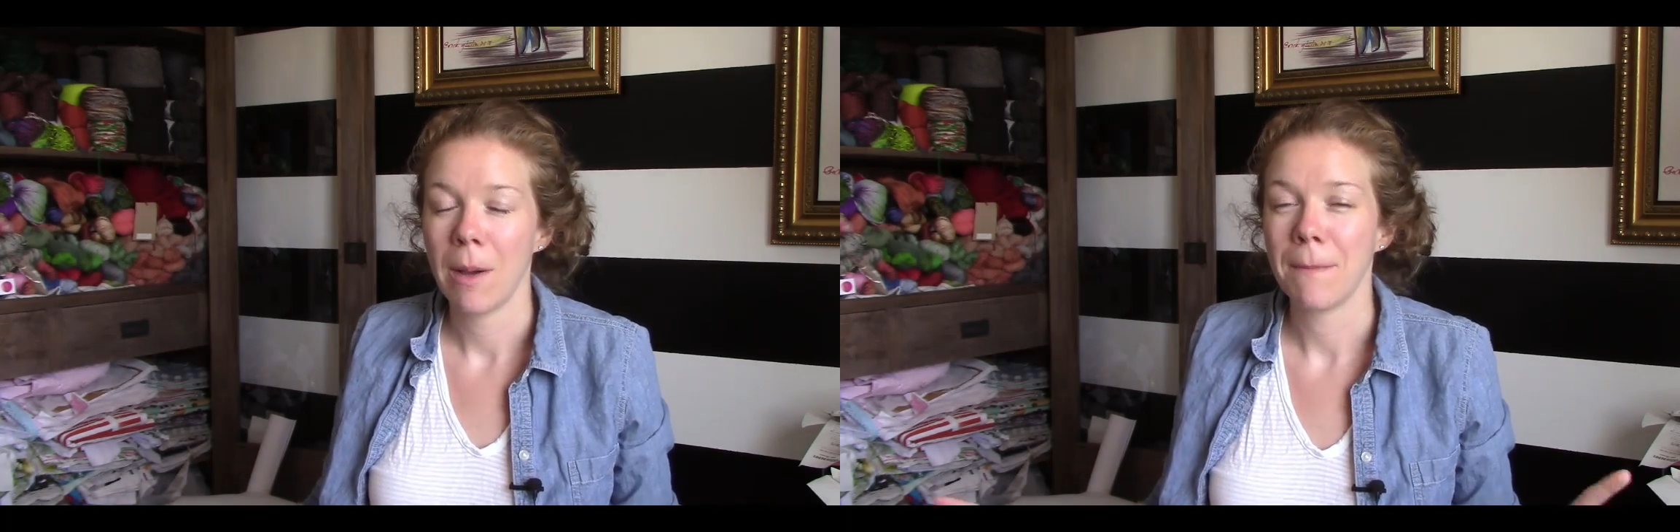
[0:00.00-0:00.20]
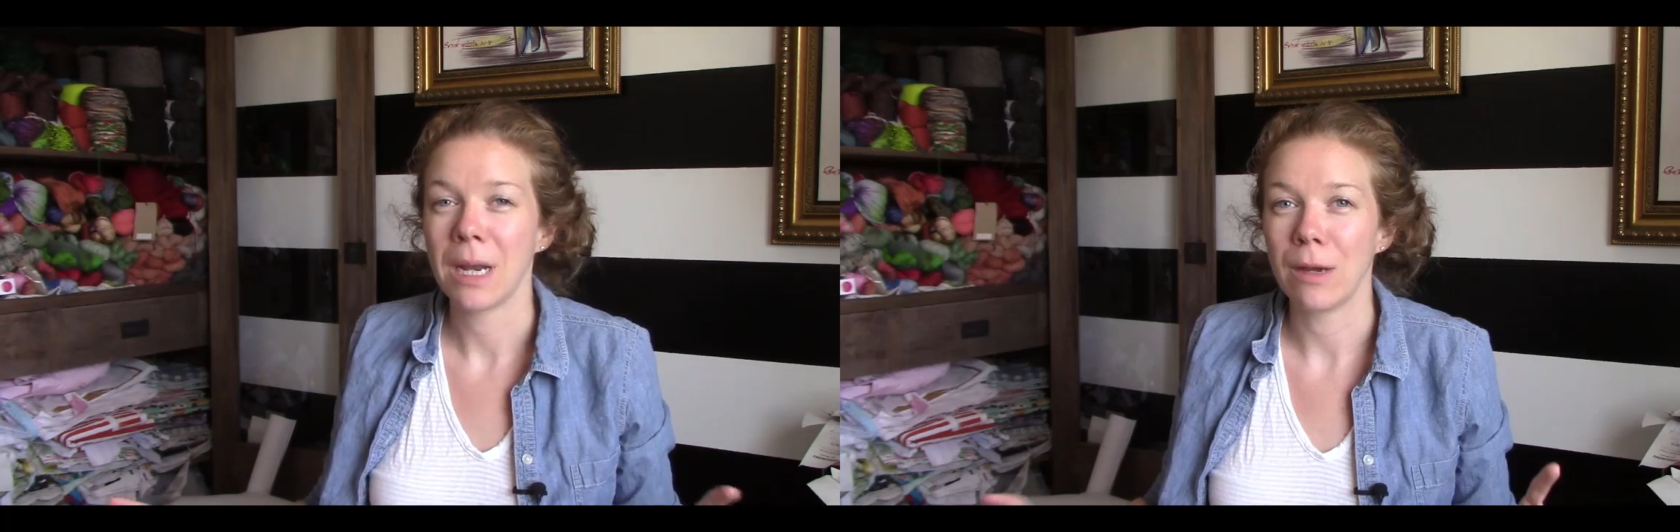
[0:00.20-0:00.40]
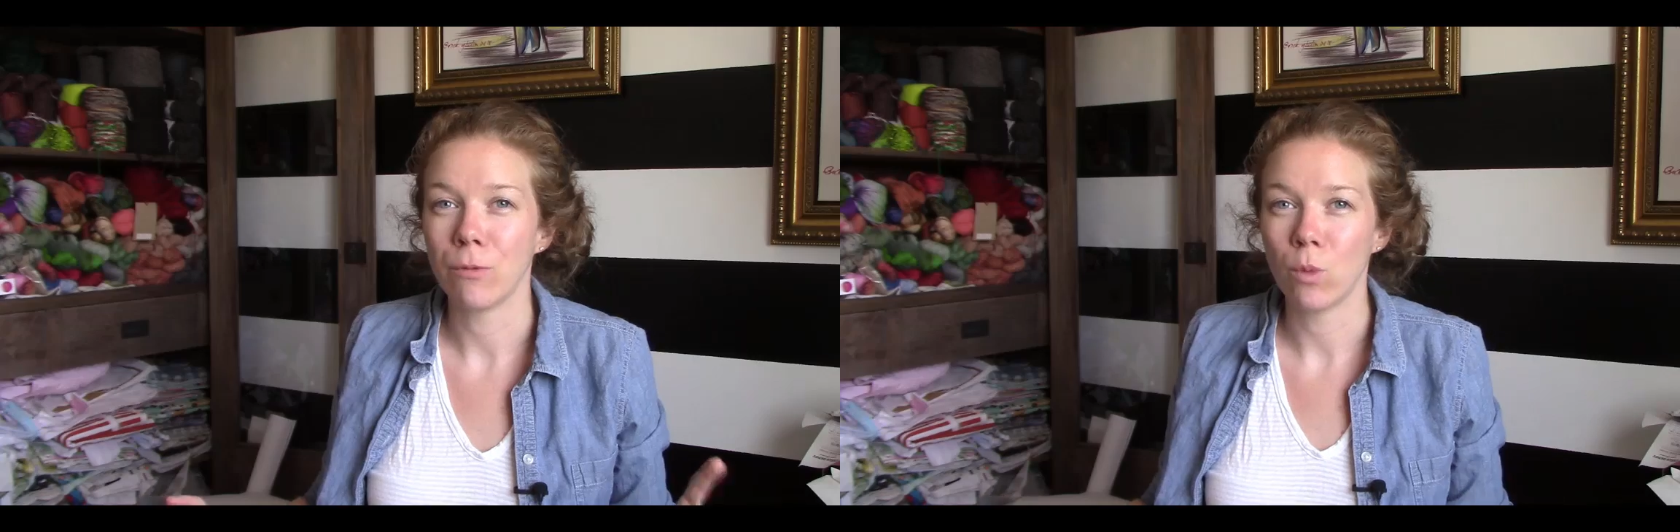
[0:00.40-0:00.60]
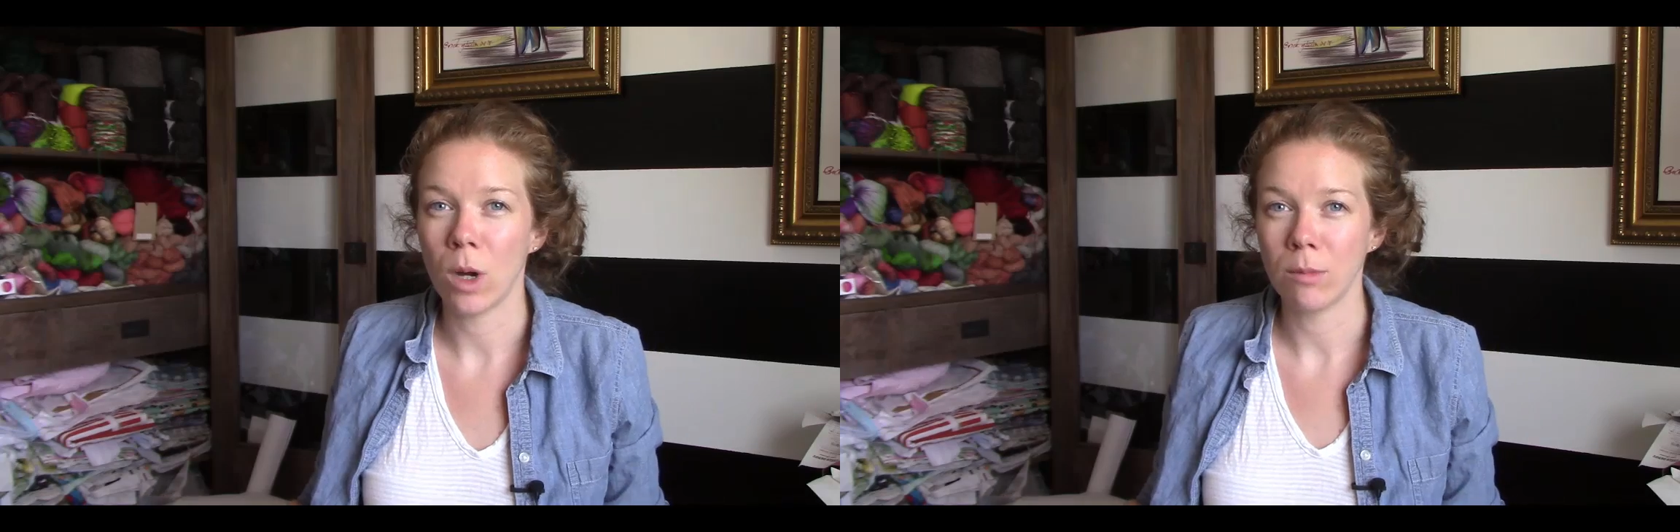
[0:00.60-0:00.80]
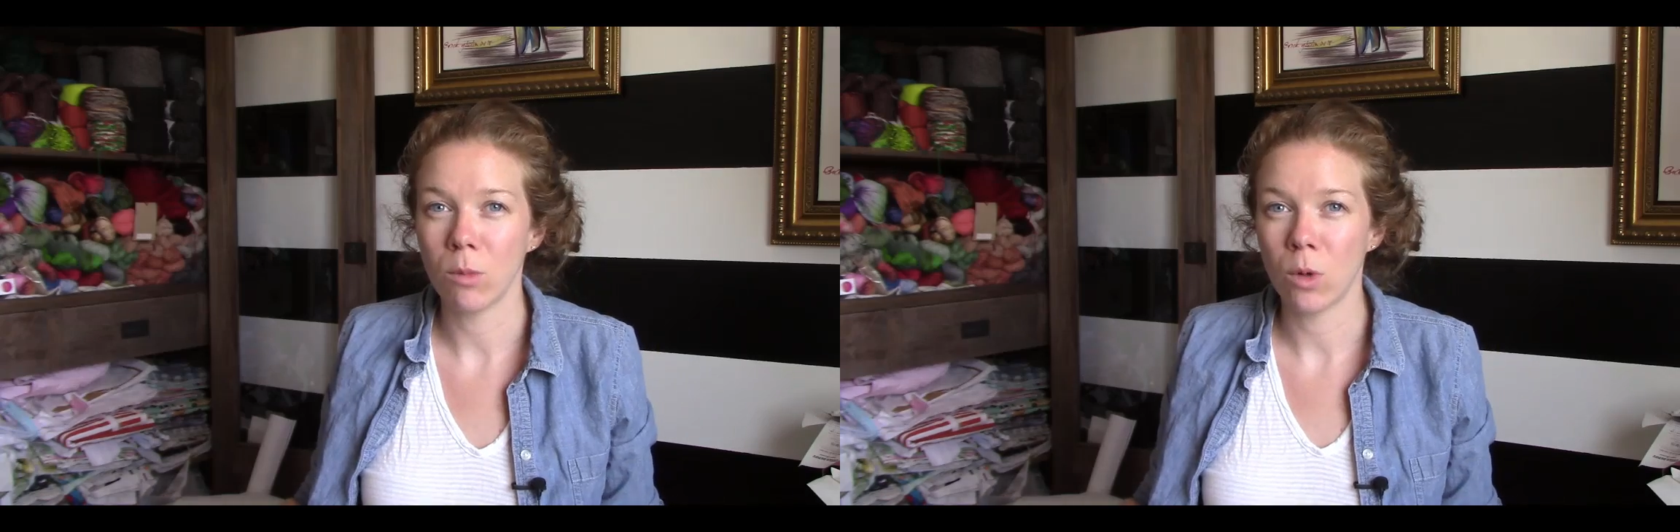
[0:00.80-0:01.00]
But I have
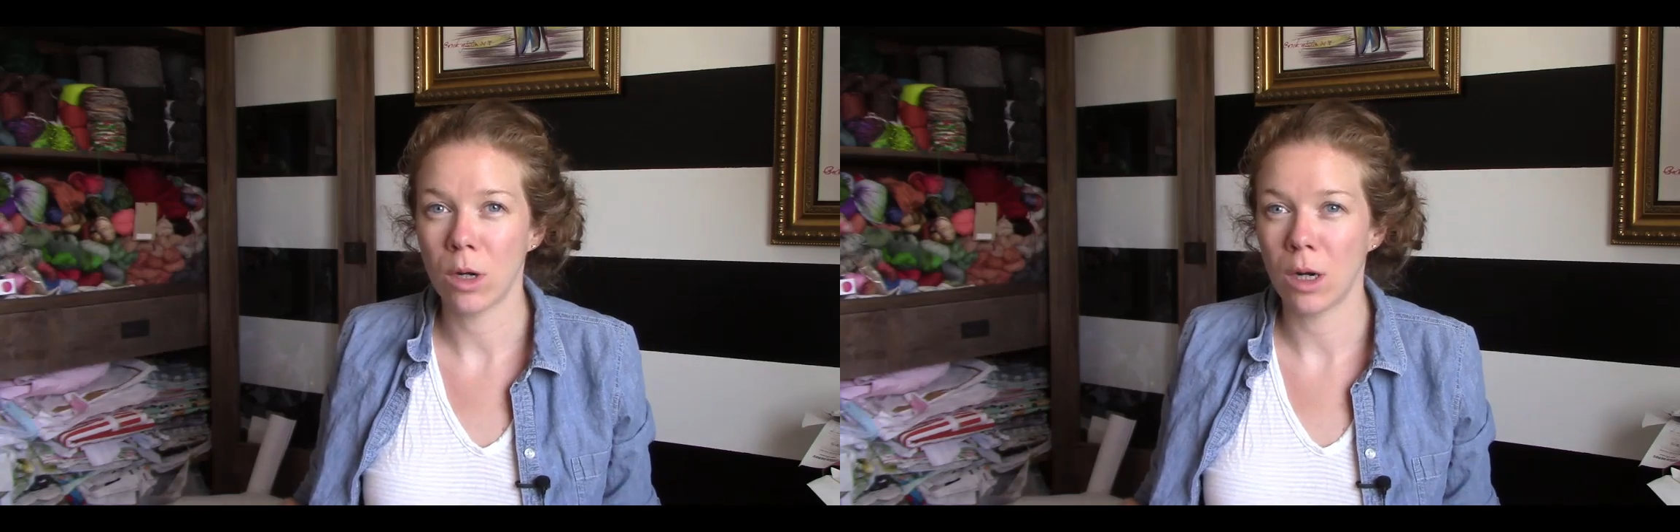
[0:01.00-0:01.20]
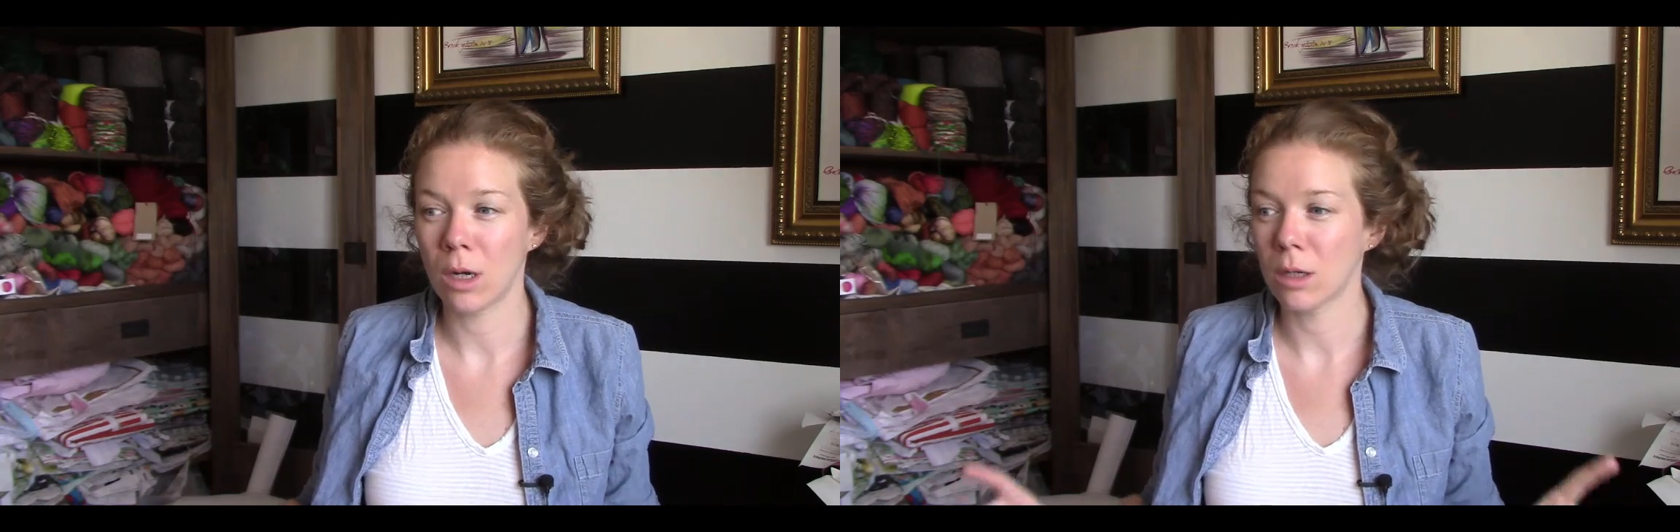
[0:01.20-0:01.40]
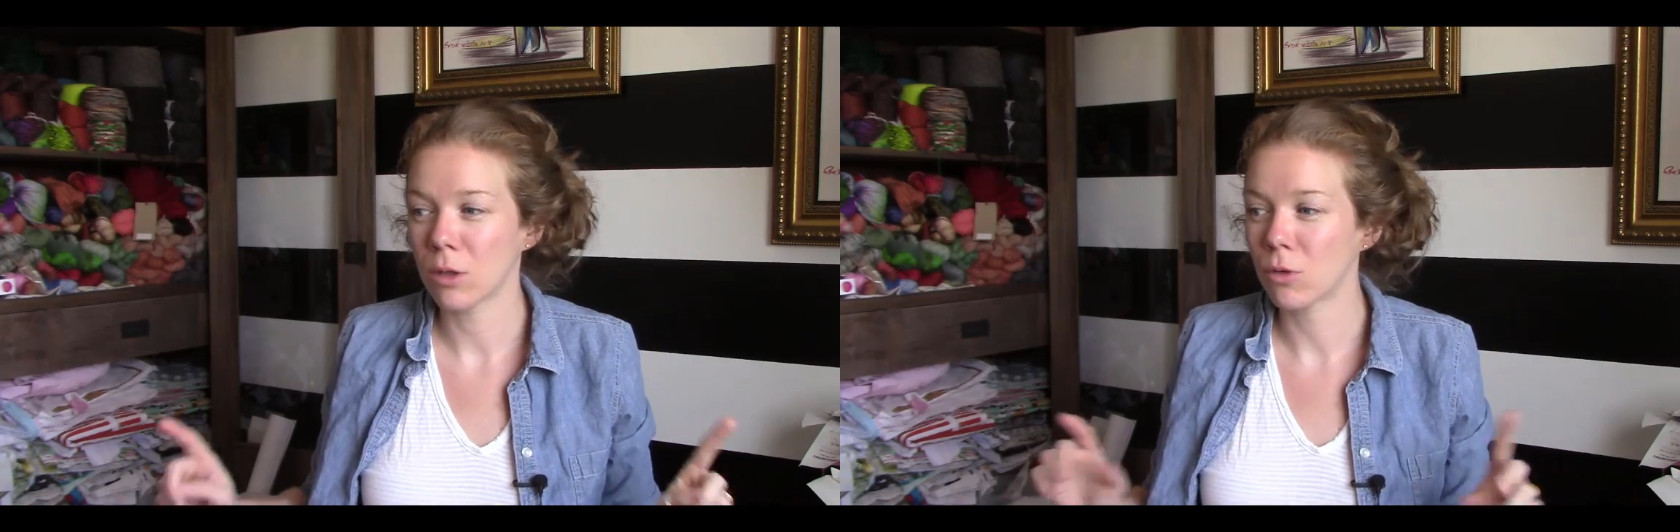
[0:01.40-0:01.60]
one more